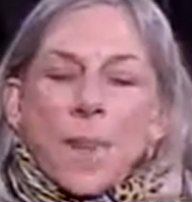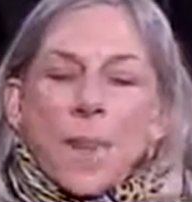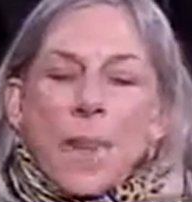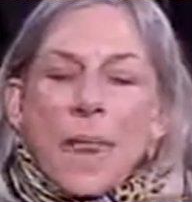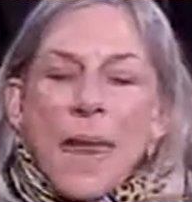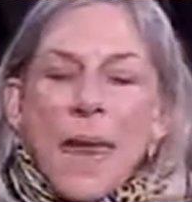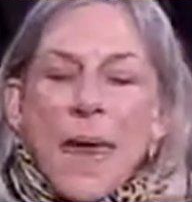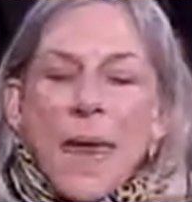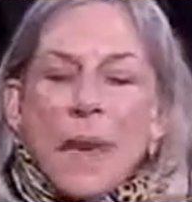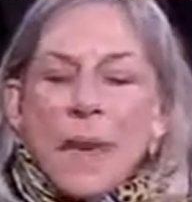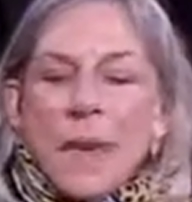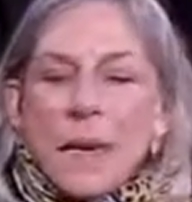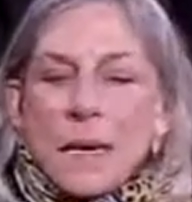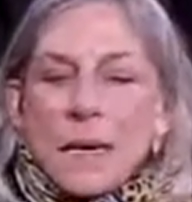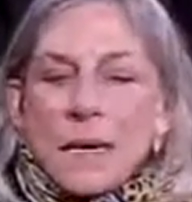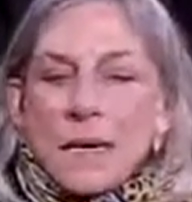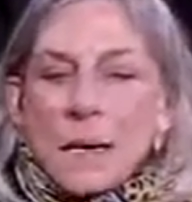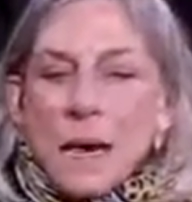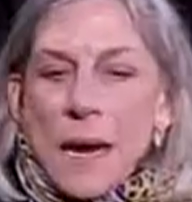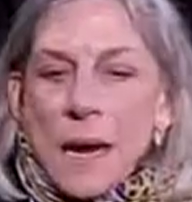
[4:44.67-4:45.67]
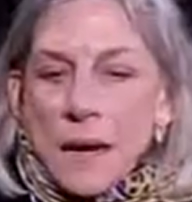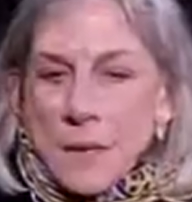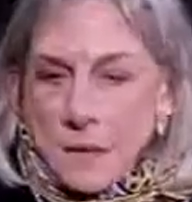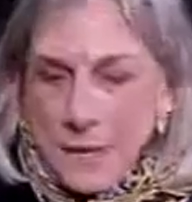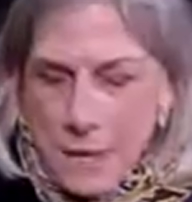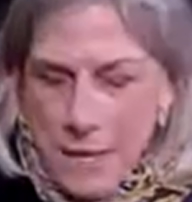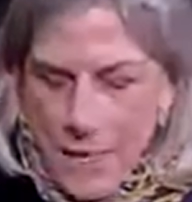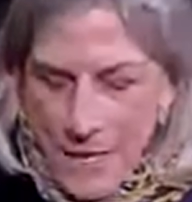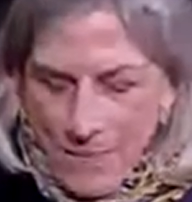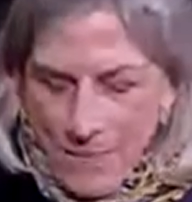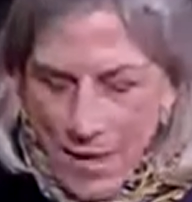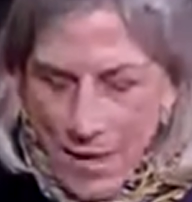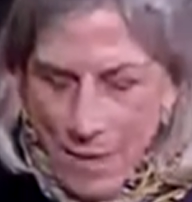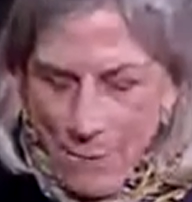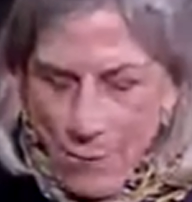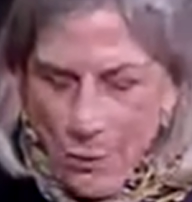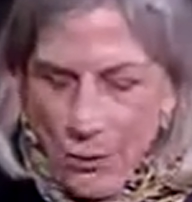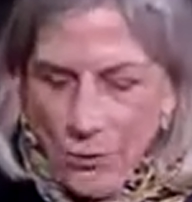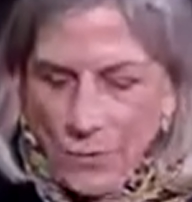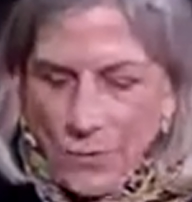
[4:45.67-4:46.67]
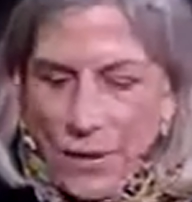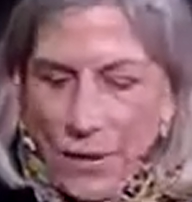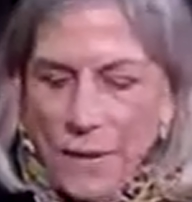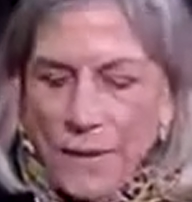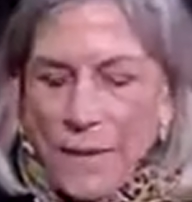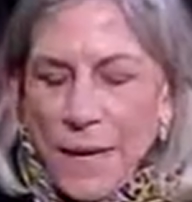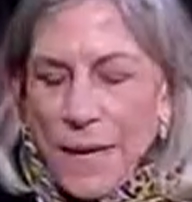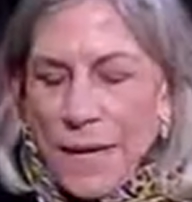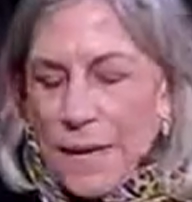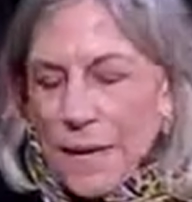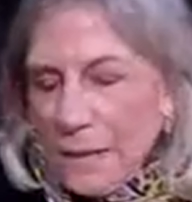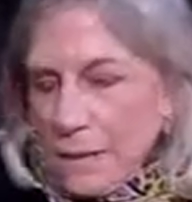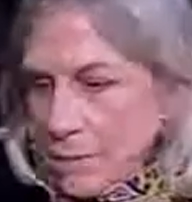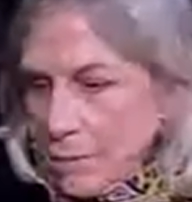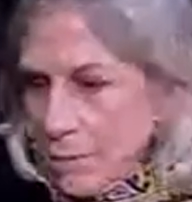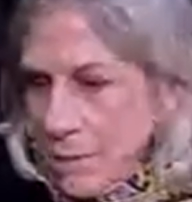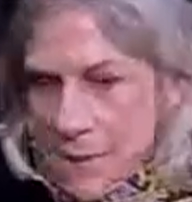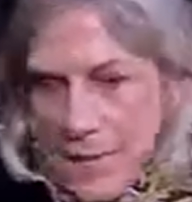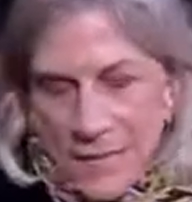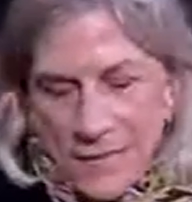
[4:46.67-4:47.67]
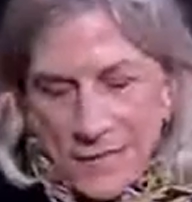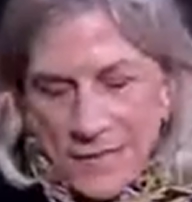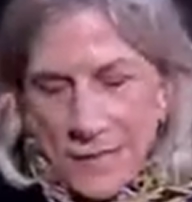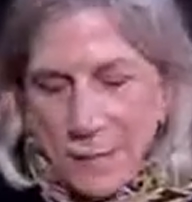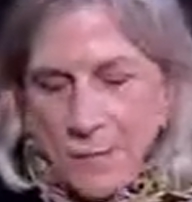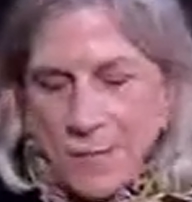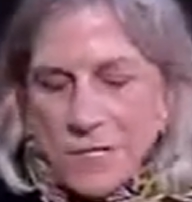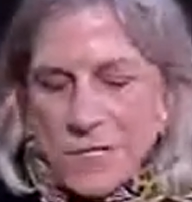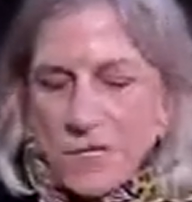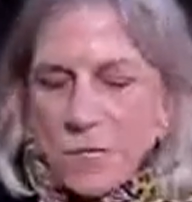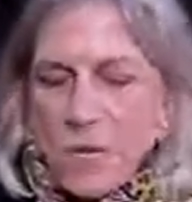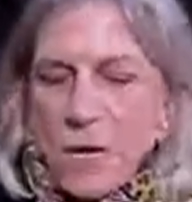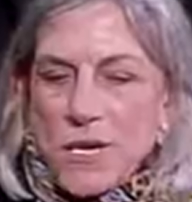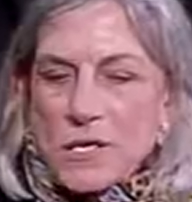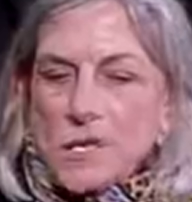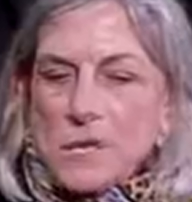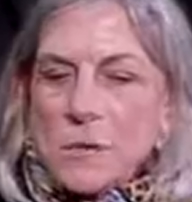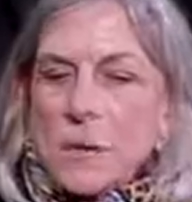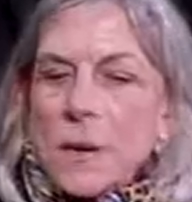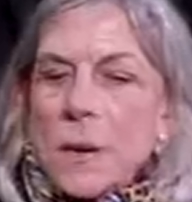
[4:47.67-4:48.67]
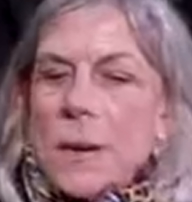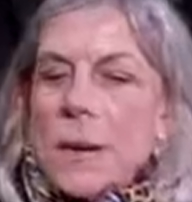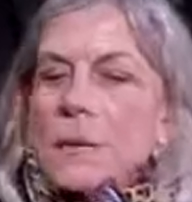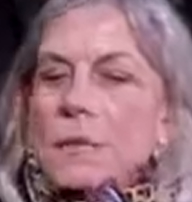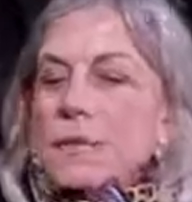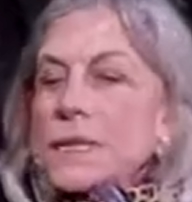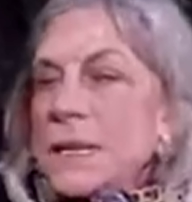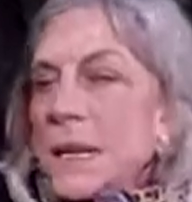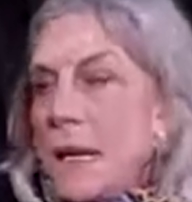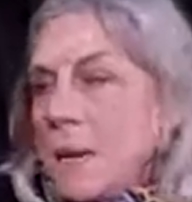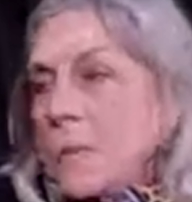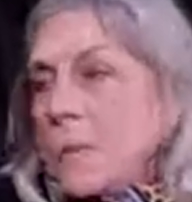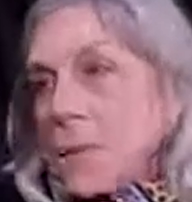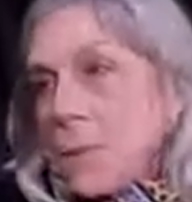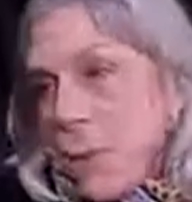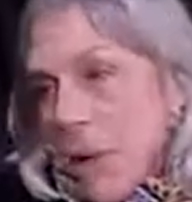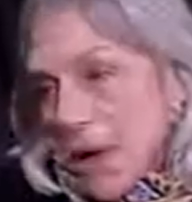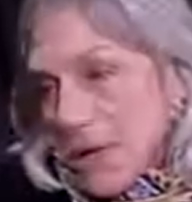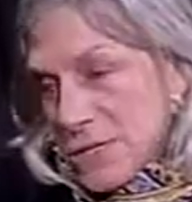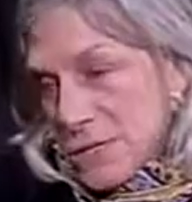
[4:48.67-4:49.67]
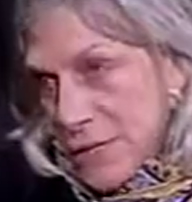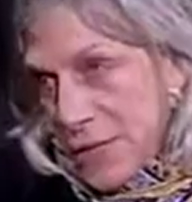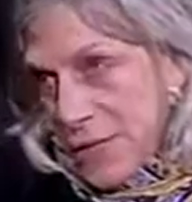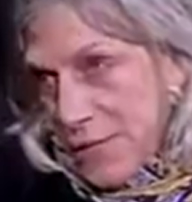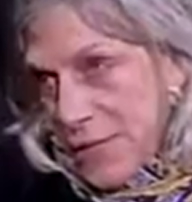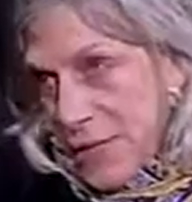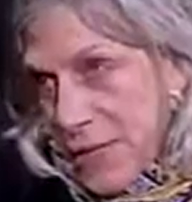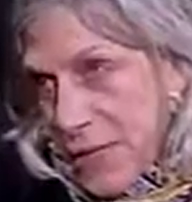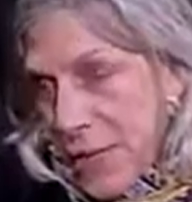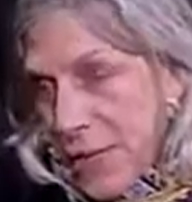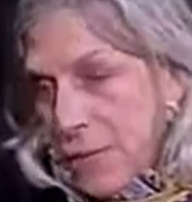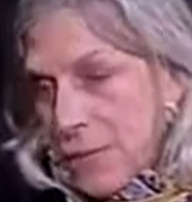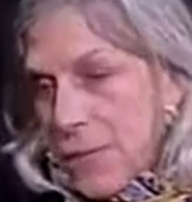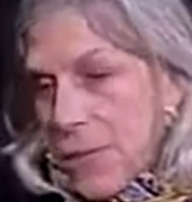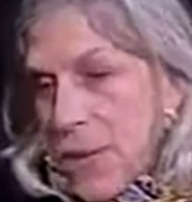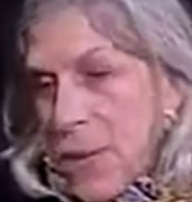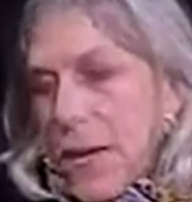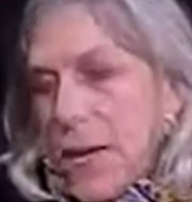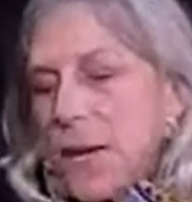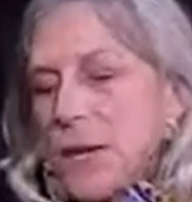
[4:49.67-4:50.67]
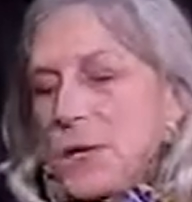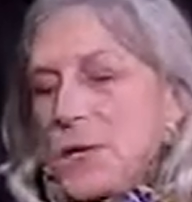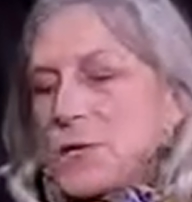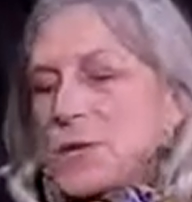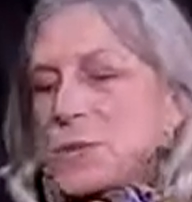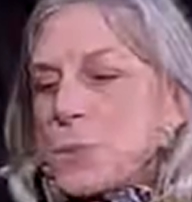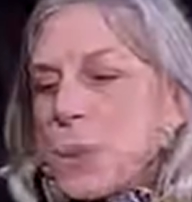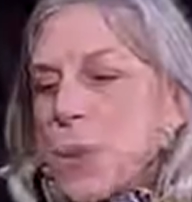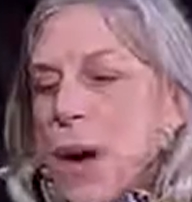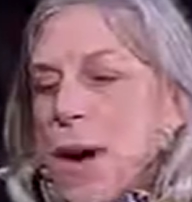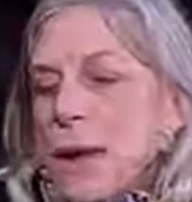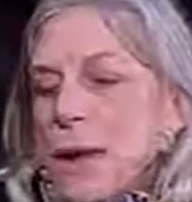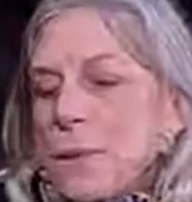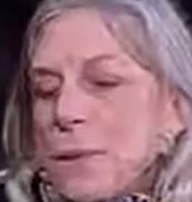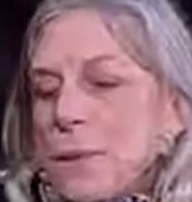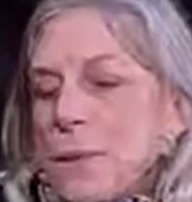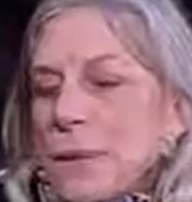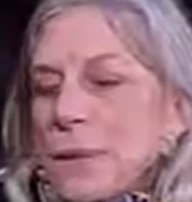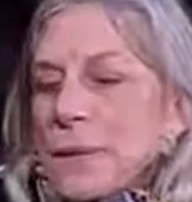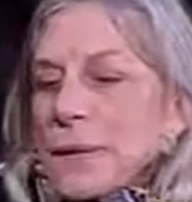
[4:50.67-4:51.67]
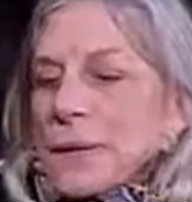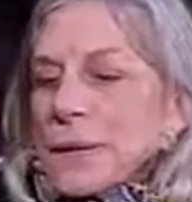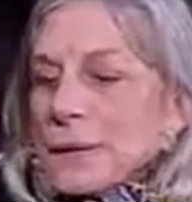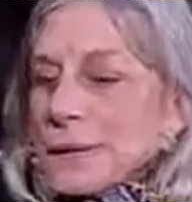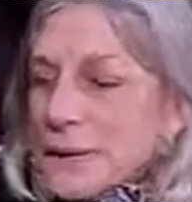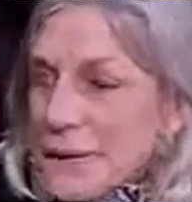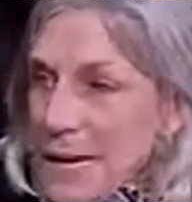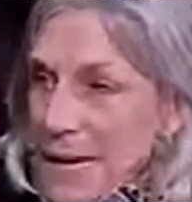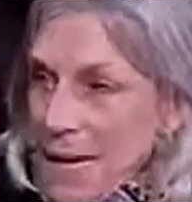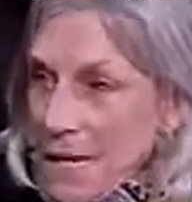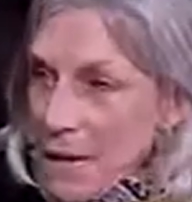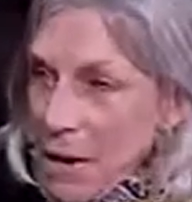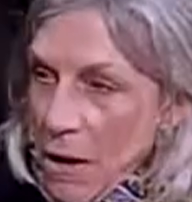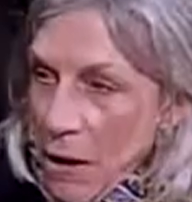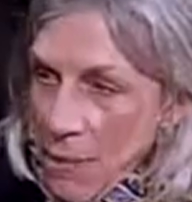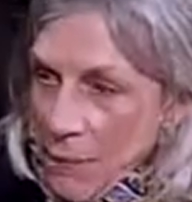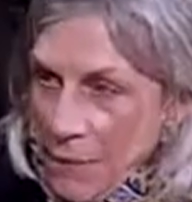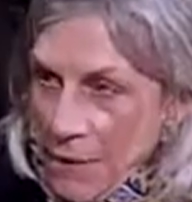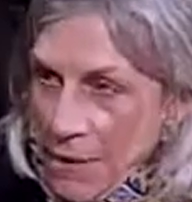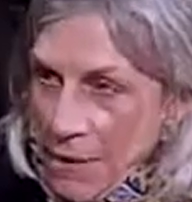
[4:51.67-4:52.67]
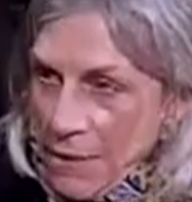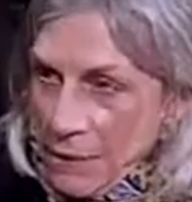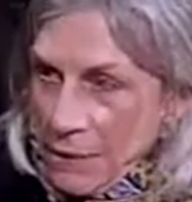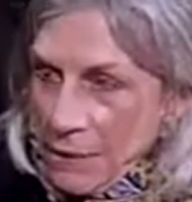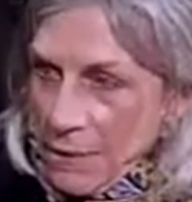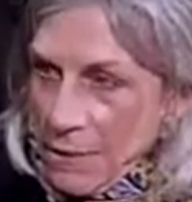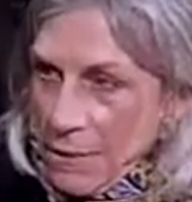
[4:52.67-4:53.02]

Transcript: they have apples, and they had a demonstration. To keep the bugs off them, you spray them with like a clay compound.